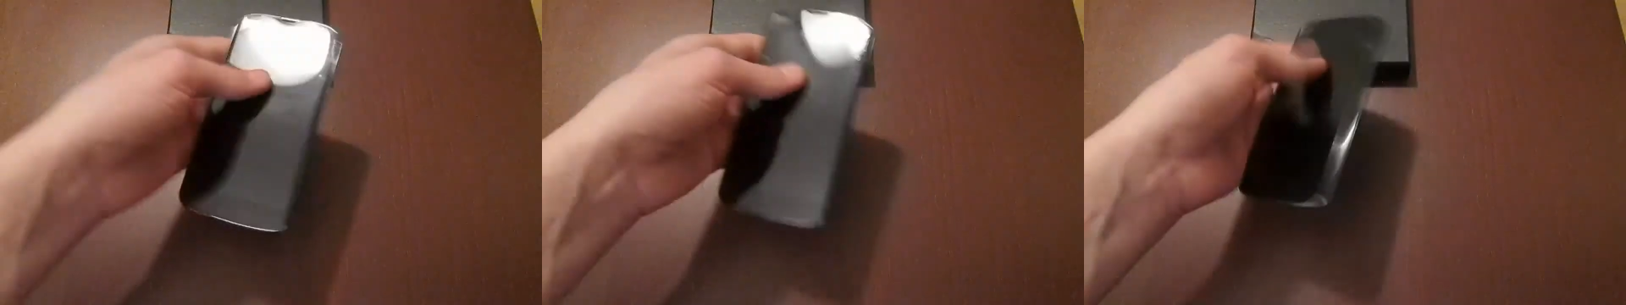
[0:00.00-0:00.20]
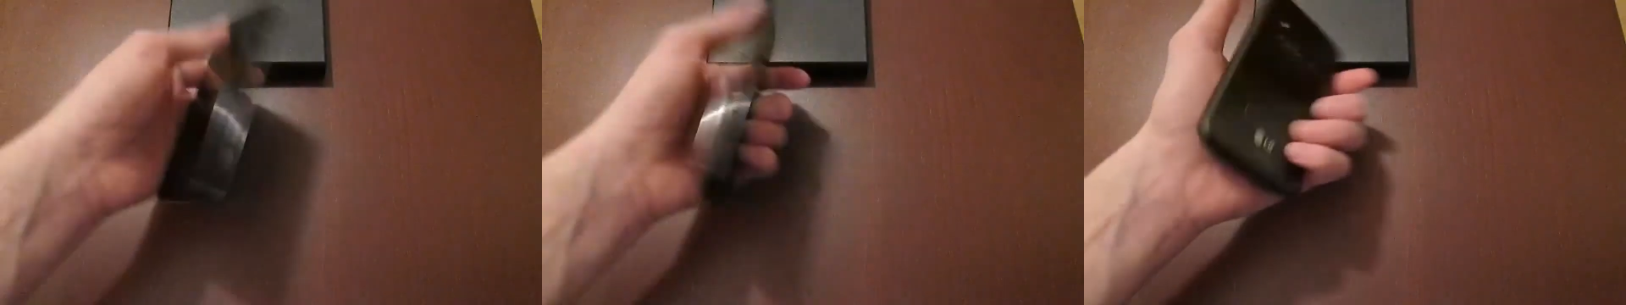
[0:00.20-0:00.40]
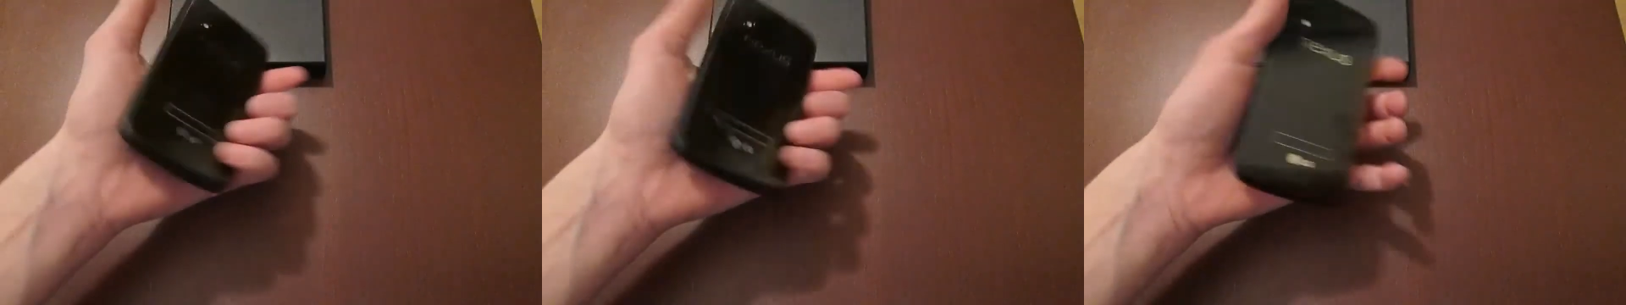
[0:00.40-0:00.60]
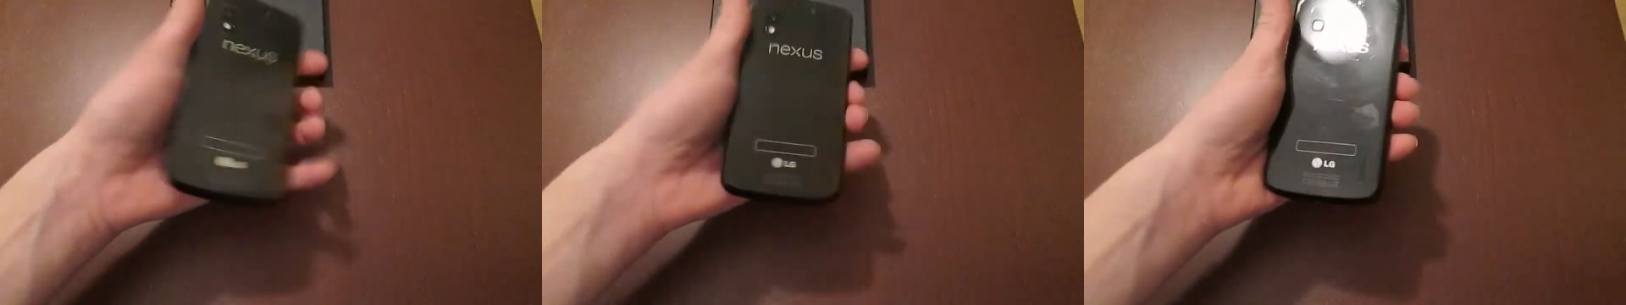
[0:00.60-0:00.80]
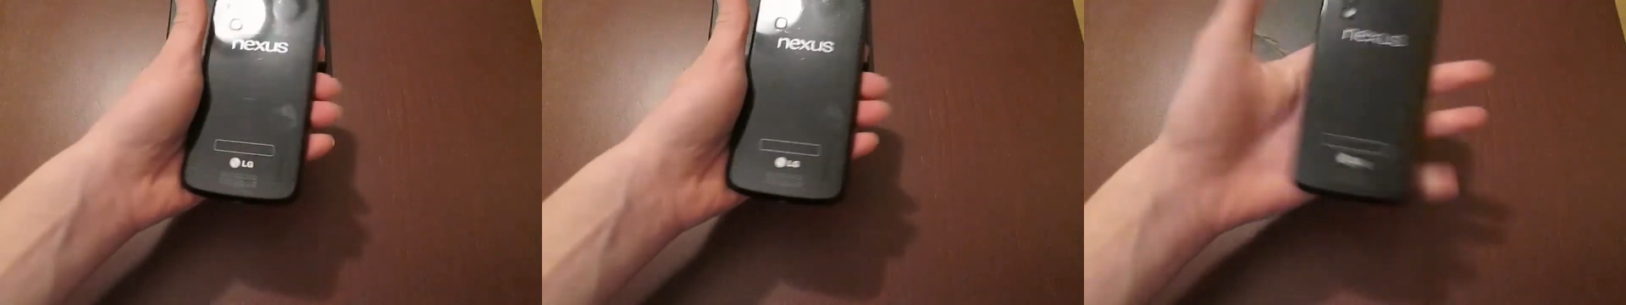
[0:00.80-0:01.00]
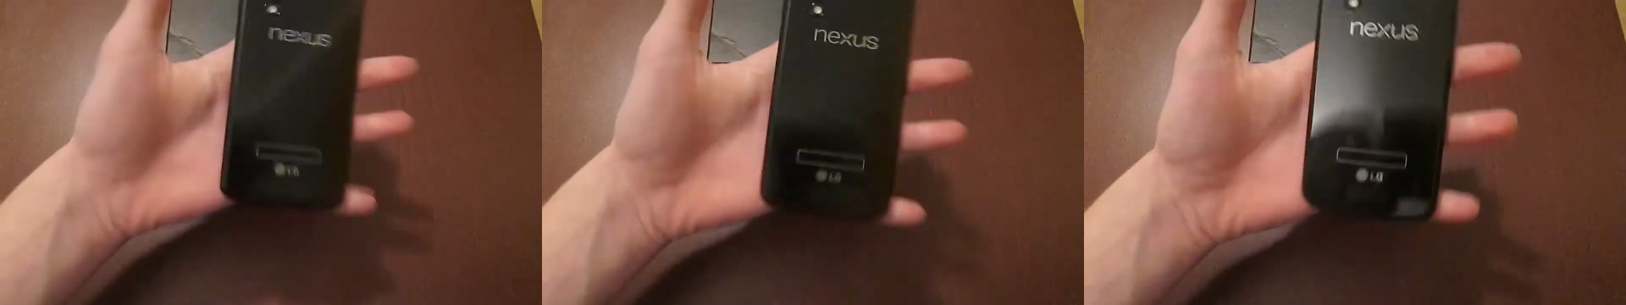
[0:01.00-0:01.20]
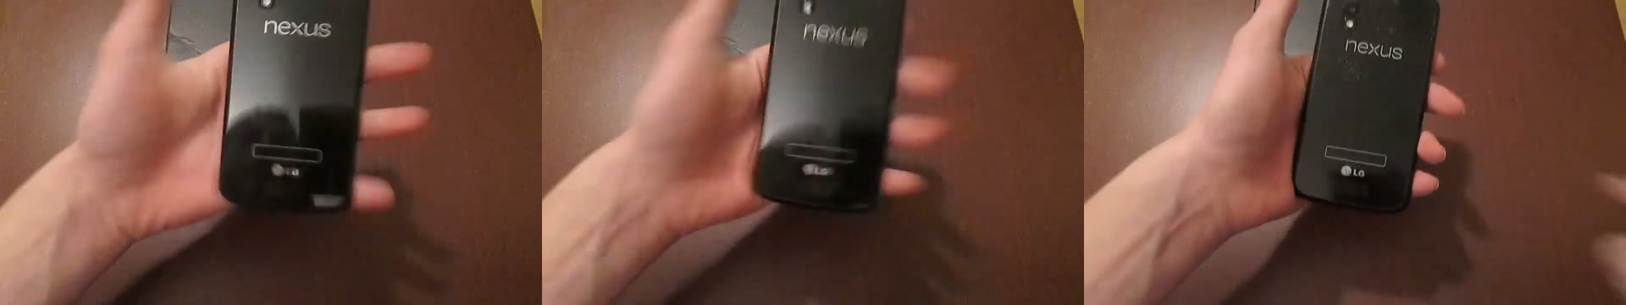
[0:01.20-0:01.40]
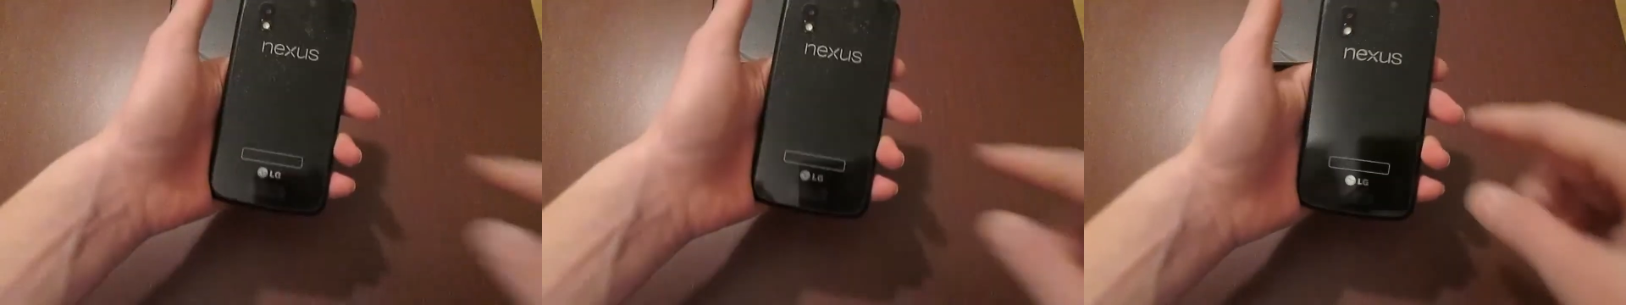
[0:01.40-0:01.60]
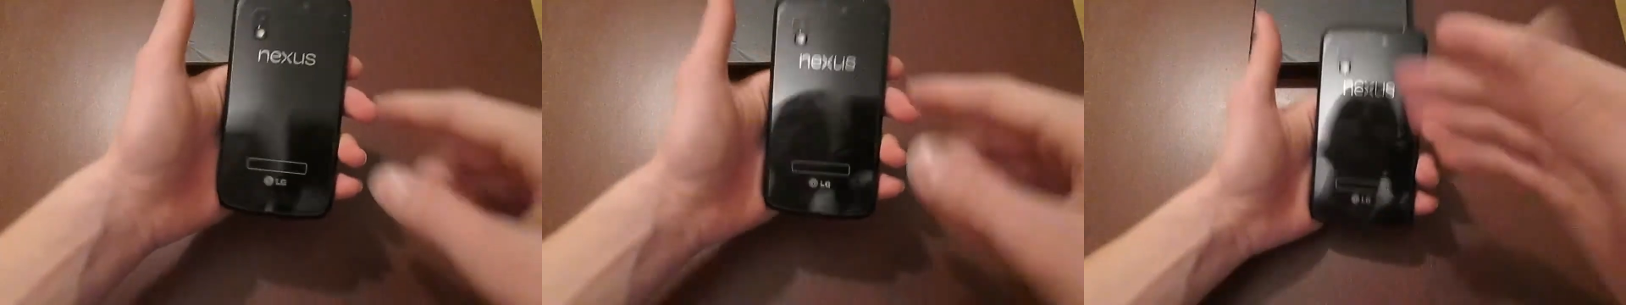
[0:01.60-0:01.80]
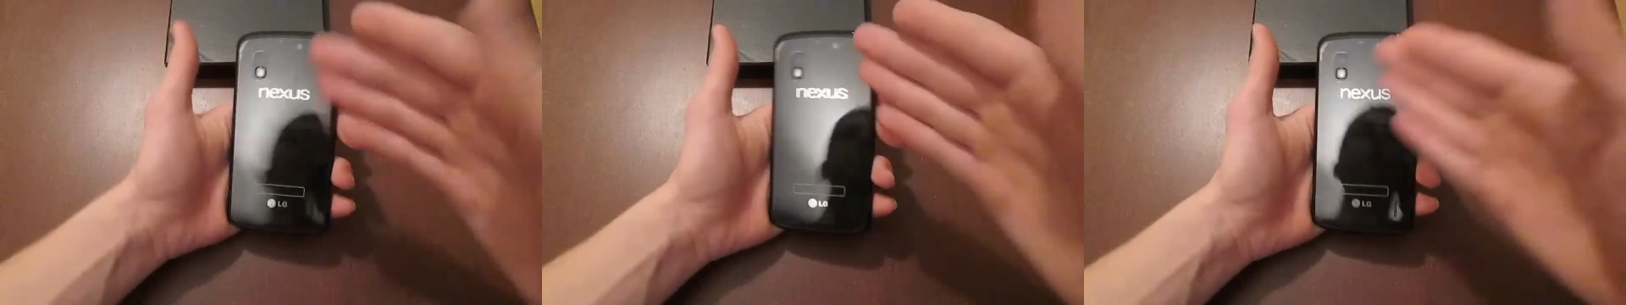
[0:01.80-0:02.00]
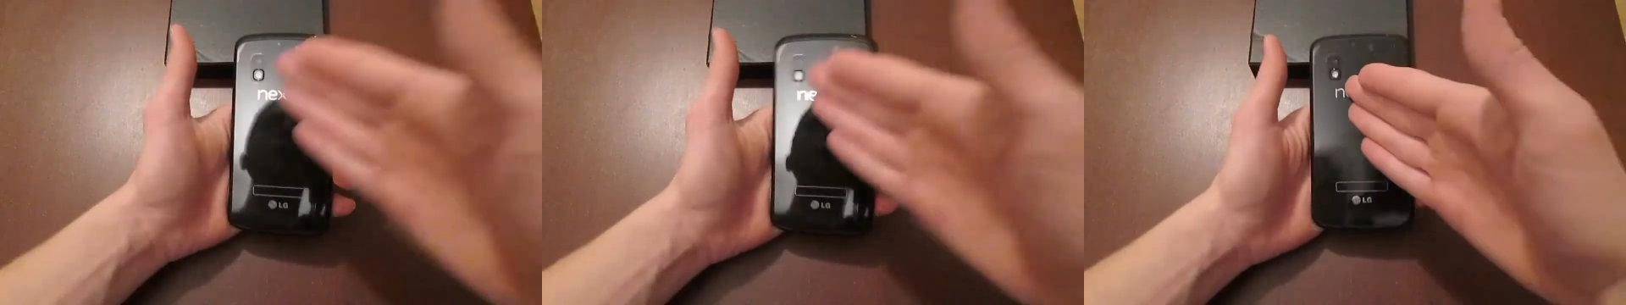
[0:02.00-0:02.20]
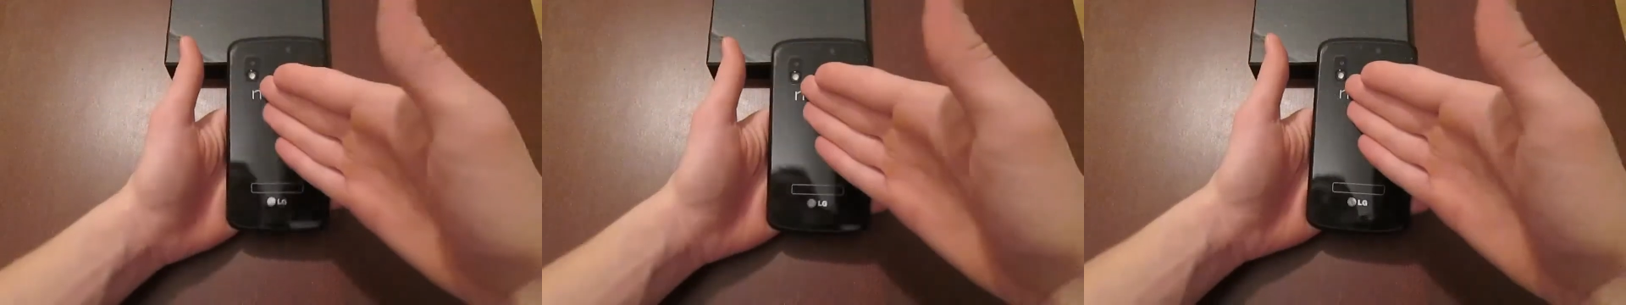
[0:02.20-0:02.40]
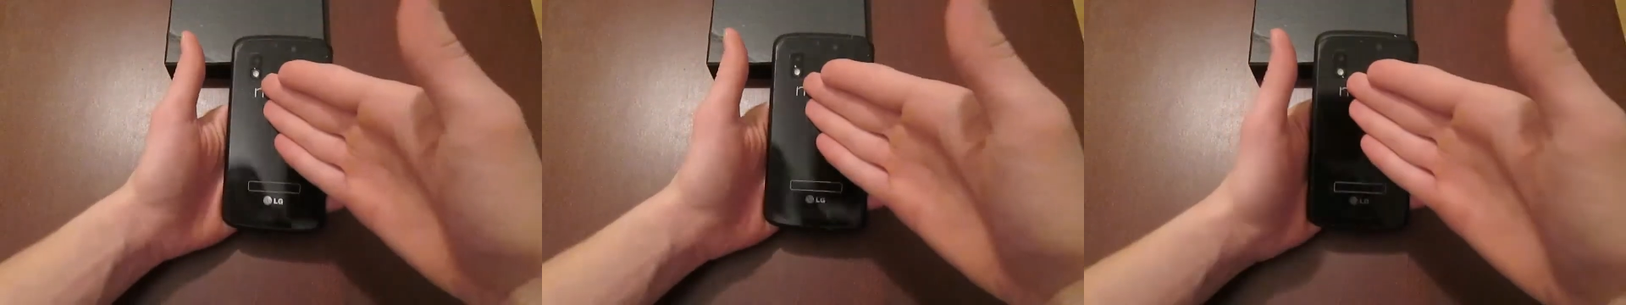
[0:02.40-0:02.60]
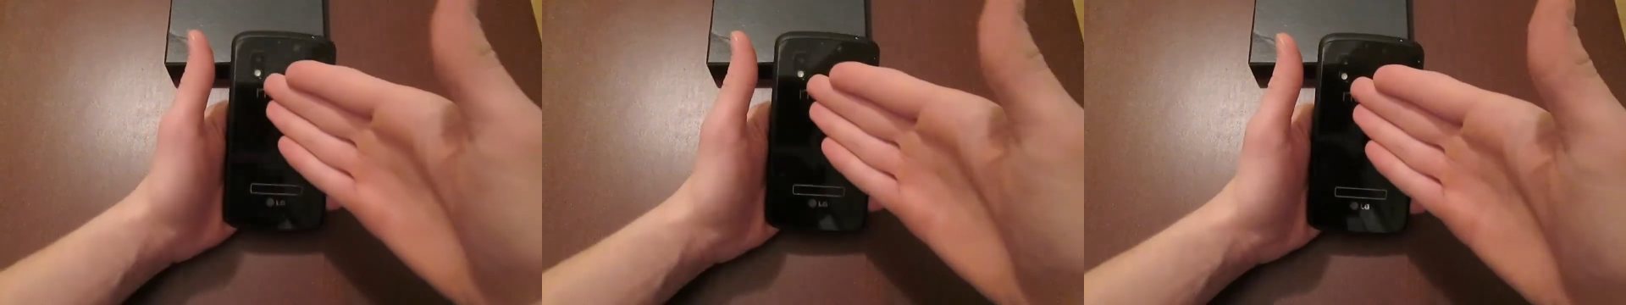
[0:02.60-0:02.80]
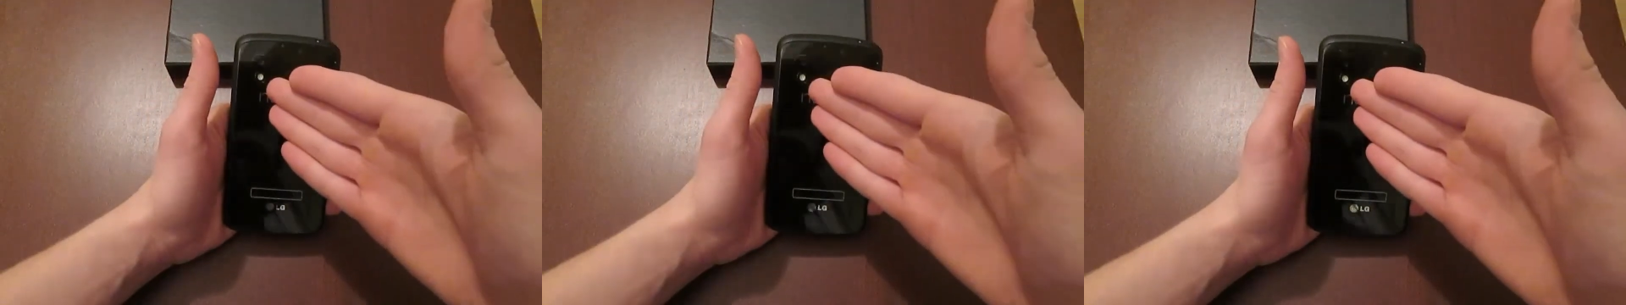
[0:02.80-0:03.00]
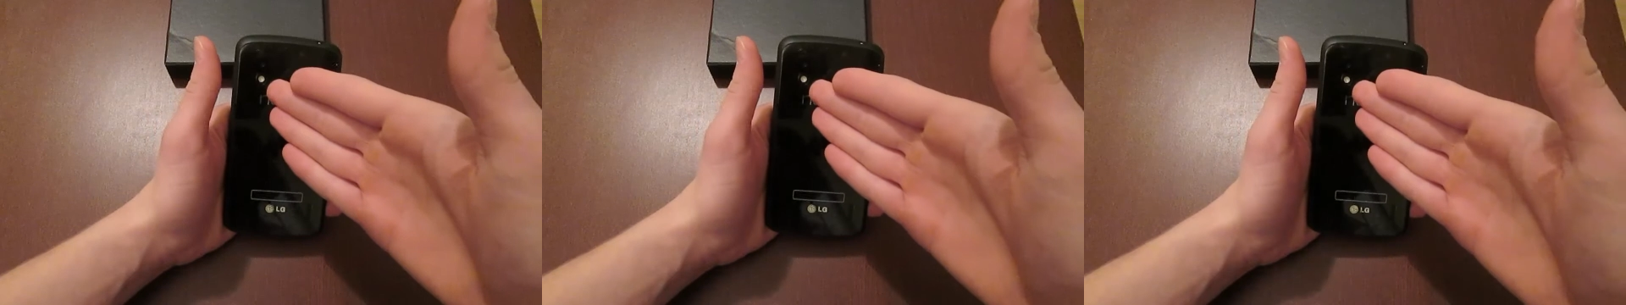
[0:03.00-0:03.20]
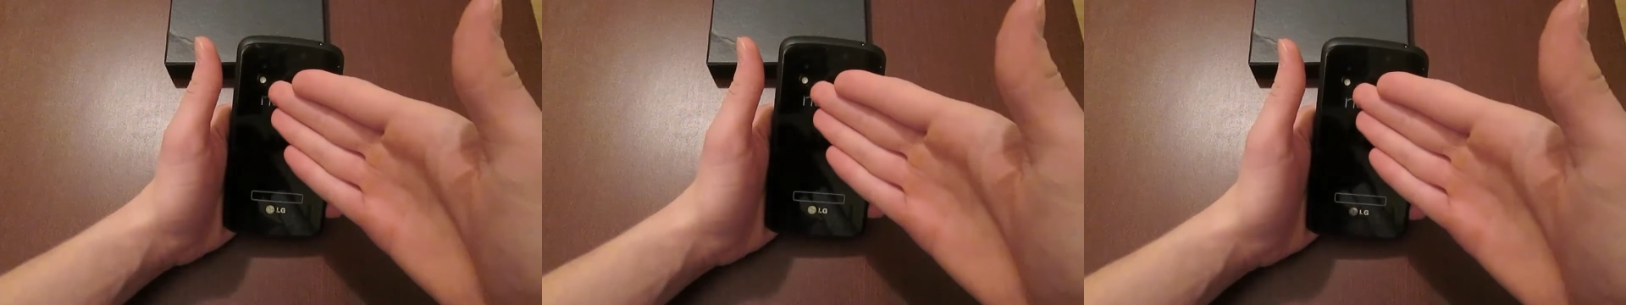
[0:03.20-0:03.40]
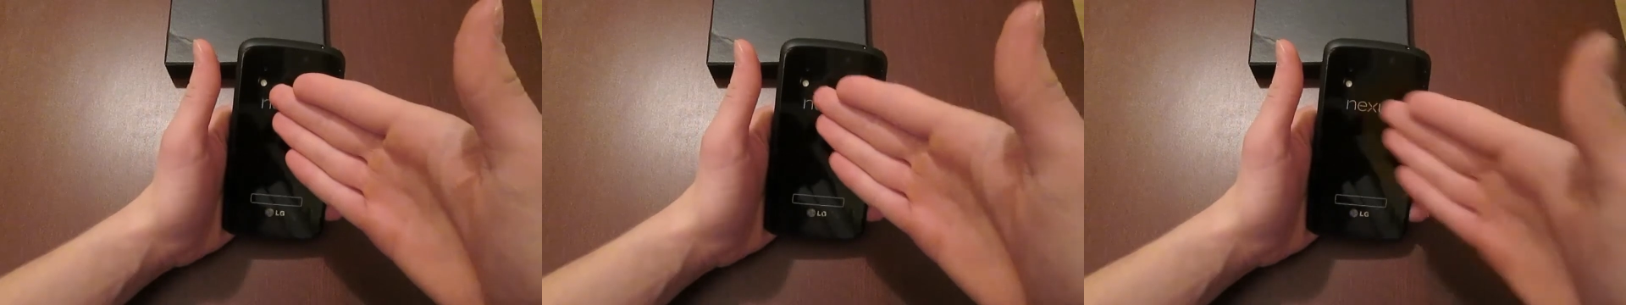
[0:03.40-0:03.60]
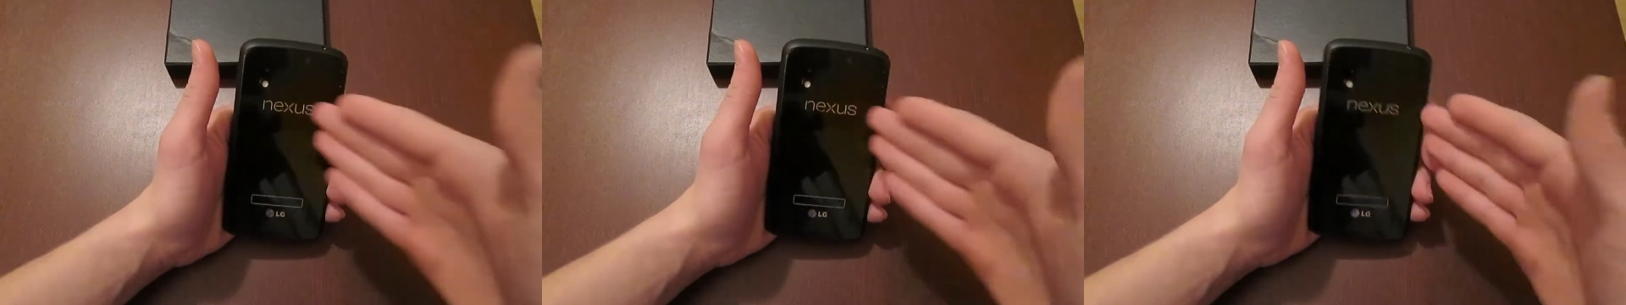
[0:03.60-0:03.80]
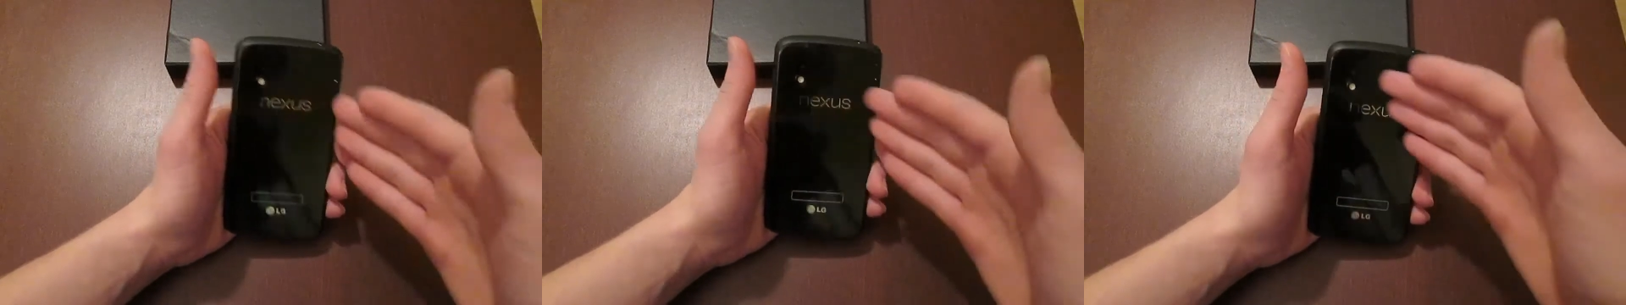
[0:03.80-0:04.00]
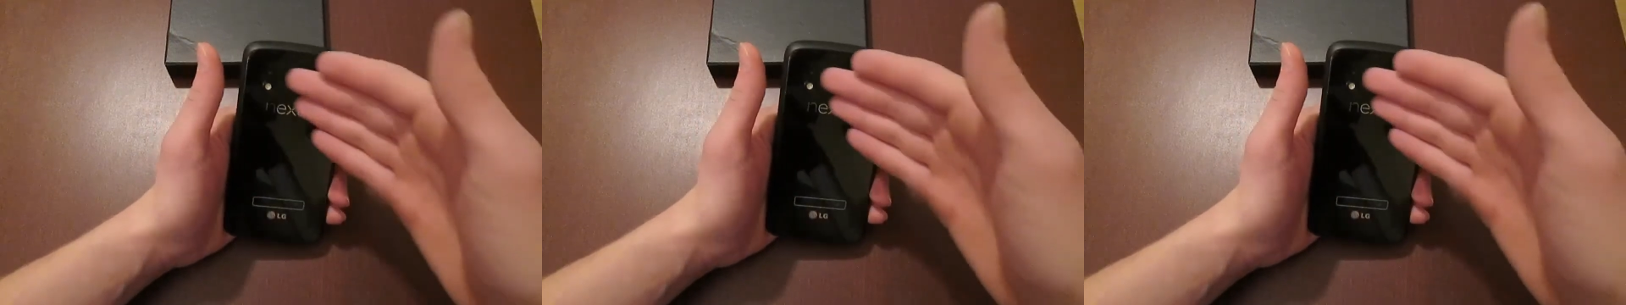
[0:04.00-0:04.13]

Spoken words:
No face is visible, so there are no lips to read.